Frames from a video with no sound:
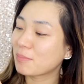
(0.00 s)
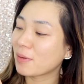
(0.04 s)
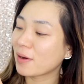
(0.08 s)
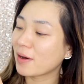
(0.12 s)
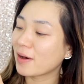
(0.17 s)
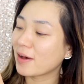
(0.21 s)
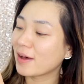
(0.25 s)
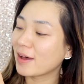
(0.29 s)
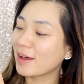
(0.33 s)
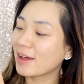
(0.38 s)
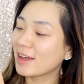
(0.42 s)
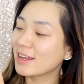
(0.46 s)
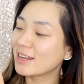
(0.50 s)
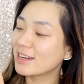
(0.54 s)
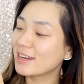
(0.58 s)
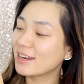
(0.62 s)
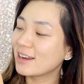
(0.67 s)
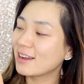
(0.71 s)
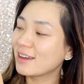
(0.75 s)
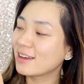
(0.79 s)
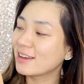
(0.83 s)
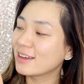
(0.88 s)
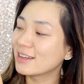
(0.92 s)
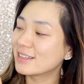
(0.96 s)
but
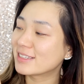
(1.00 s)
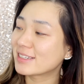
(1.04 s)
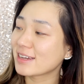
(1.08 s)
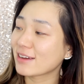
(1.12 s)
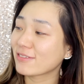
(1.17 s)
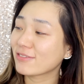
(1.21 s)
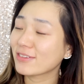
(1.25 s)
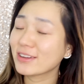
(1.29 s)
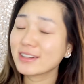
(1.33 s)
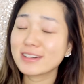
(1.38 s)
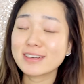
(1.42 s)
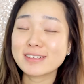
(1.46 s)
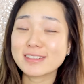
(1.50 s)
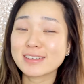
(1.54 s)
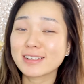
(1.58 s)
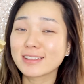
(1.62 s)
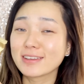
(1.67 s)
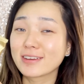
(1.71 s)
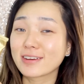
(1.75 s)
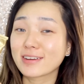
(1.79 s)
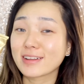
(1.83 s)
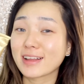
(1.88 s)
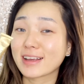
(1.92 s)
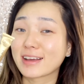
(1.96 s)
it definitely doesn't
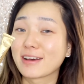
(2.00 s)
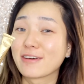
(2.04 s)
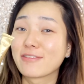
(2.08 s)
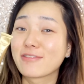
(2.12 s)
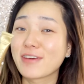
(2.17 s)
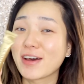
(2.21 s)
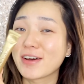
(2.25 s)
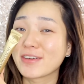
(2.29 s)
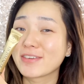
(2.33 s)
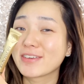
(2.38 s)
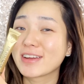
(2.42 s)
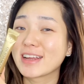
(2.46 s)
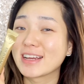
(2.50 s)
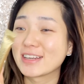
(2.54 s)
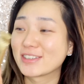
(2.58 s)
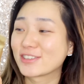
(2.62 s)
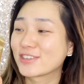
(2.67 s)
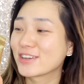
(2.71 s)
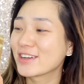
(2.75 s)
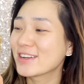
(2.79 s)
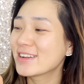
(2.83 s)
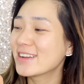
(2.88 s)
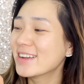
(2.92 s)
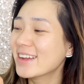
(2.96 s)
look like a
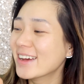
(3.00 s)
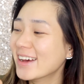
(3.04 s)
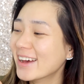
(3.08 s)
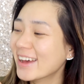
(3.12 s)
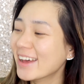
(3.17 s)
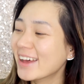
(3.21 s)
foundation.